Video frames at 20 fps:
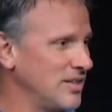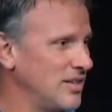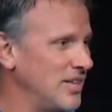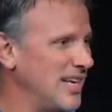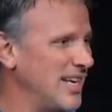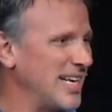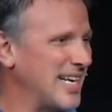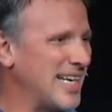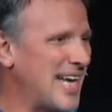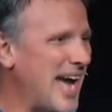
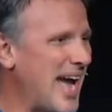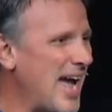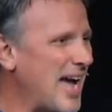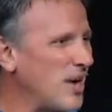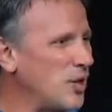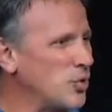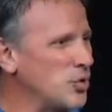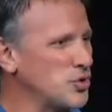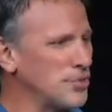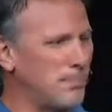And a guy
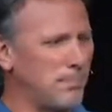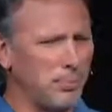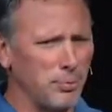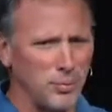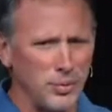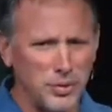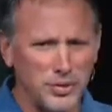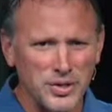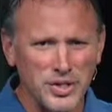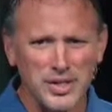who's
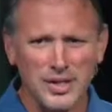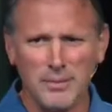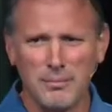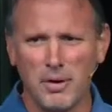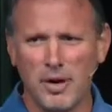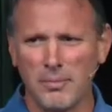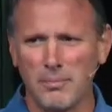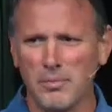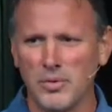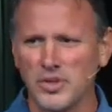brilliant
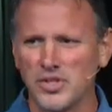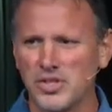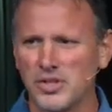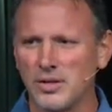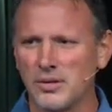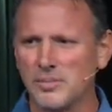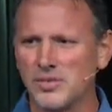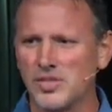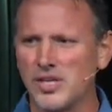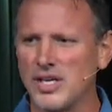among
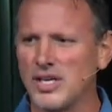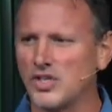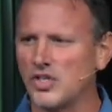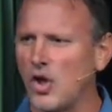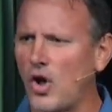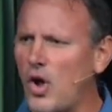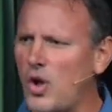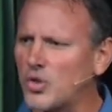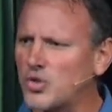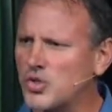Muslims is
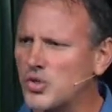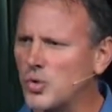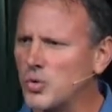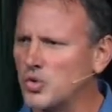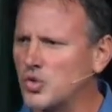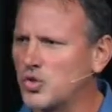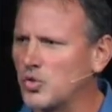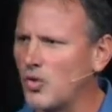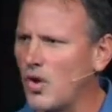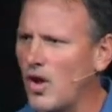also
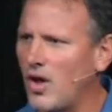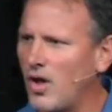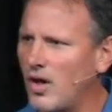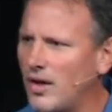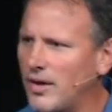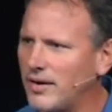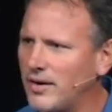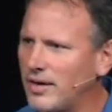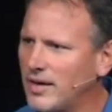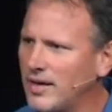
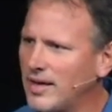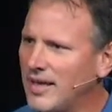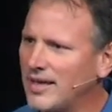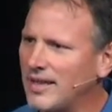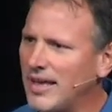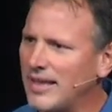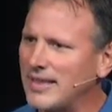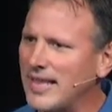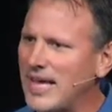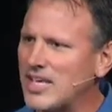drawn,
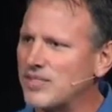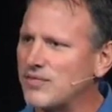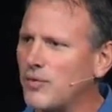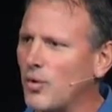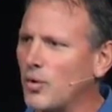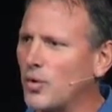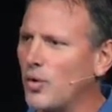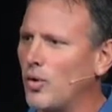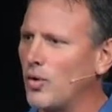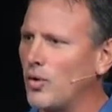that last
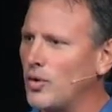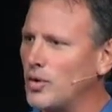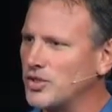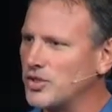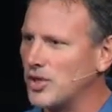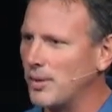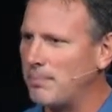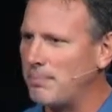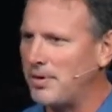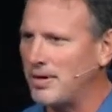photo was
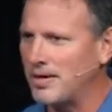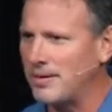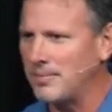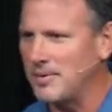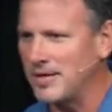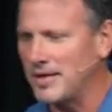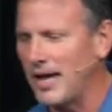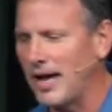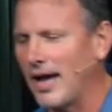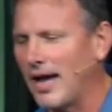a
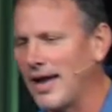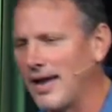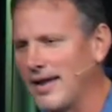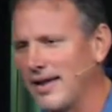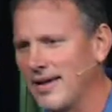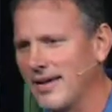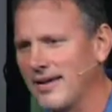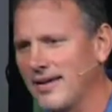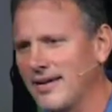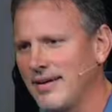pygmy guy.
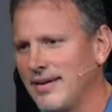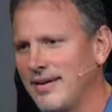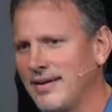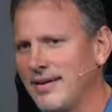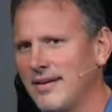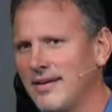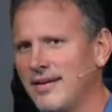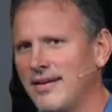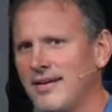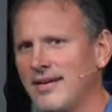
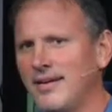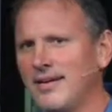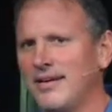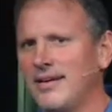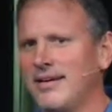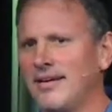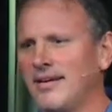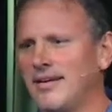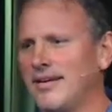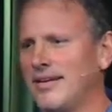
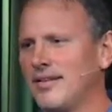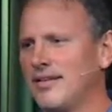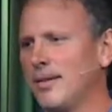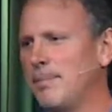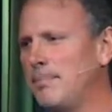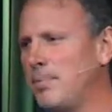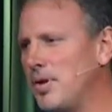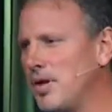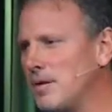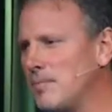The
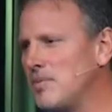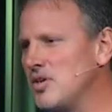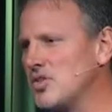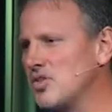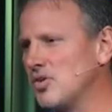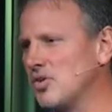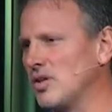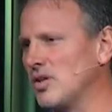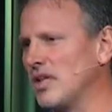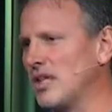pygmies
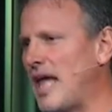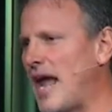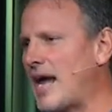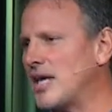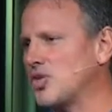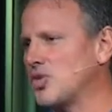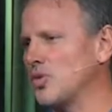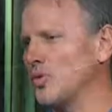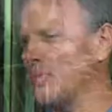are the last